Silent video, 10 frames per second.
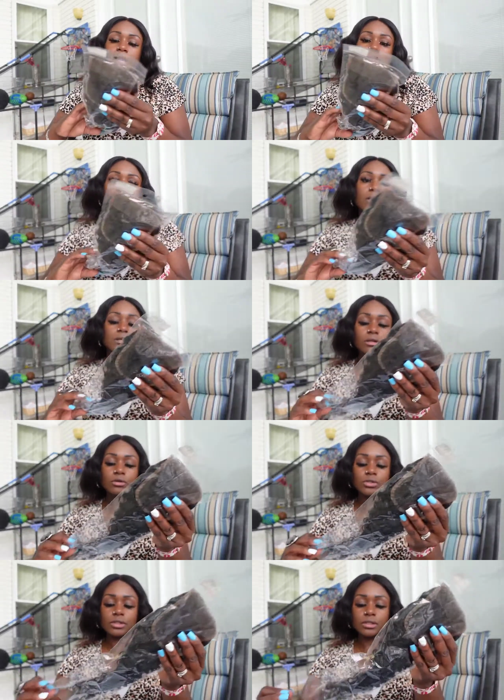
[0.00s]
The
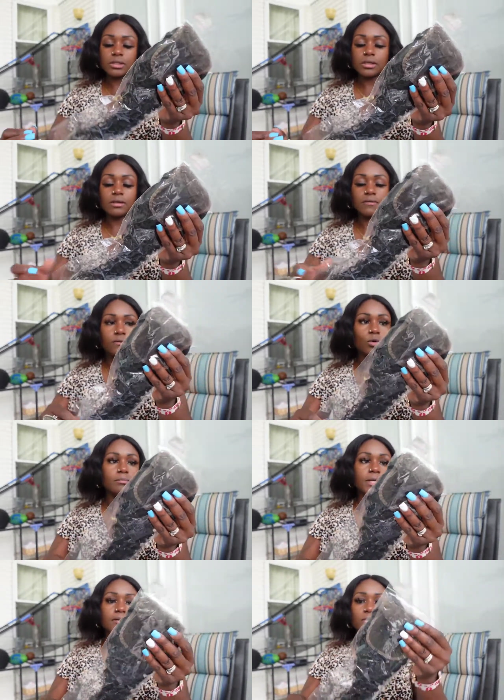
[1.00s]
closure is a four
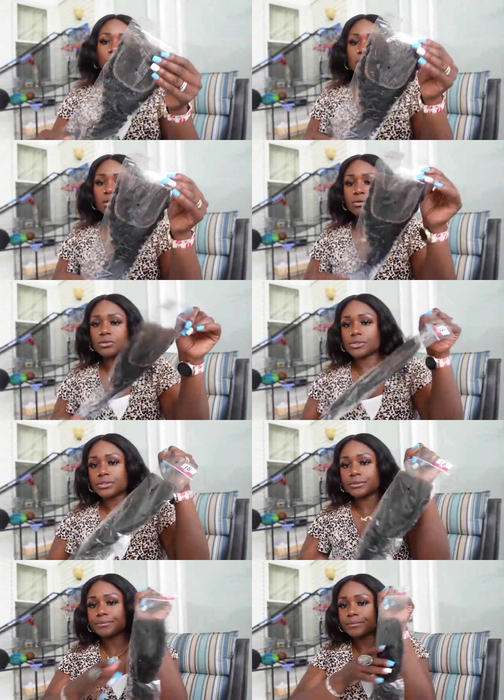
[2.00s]
by four
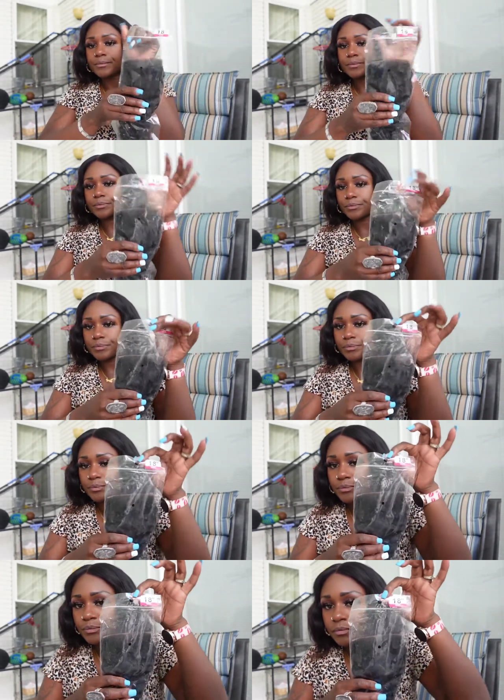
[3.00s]
closure.
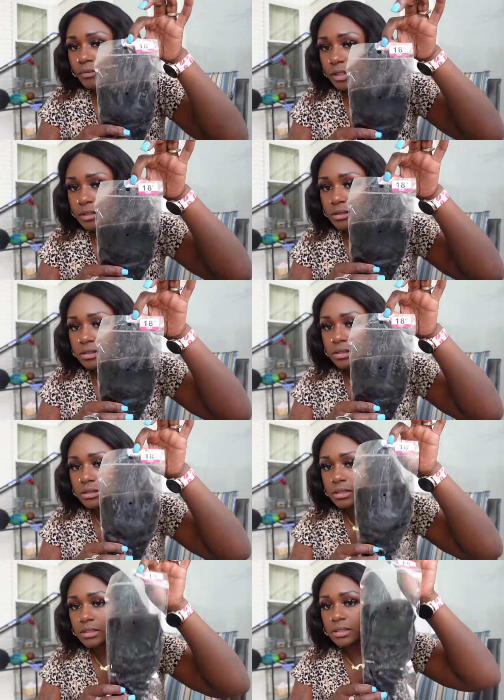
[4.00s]
You can see it
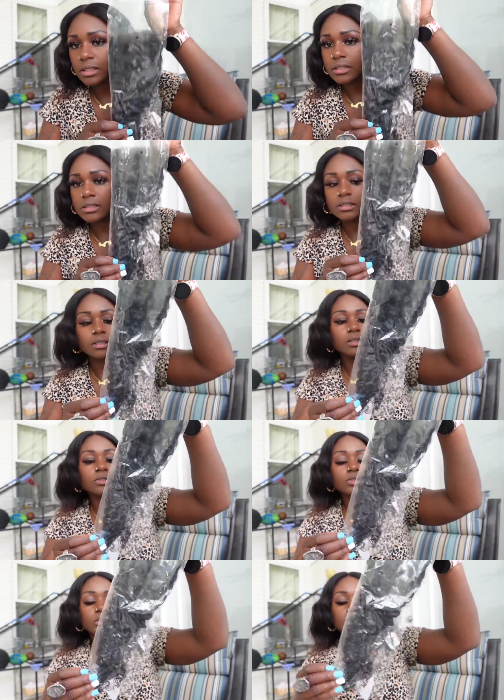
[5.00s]
says eighteen
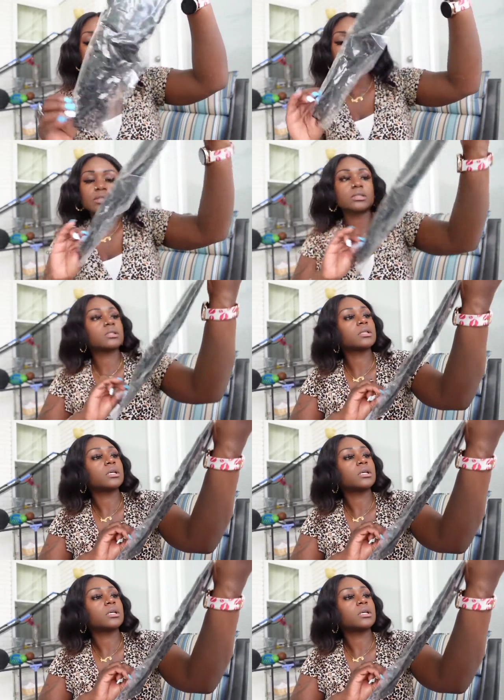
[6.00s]
inches.